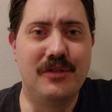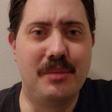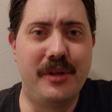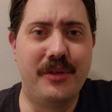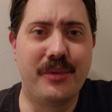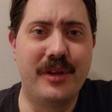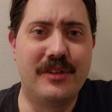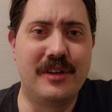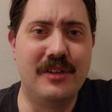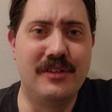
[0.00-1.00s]
So we play the
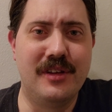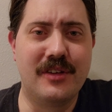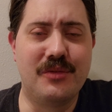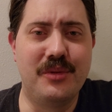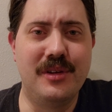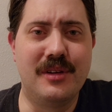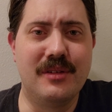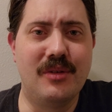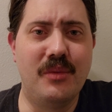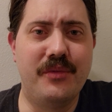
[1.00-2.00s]
Redskins next week,
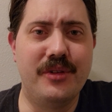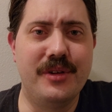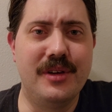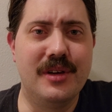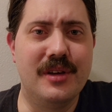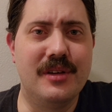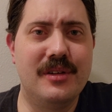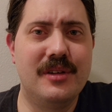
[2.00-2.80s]
and hopefully, of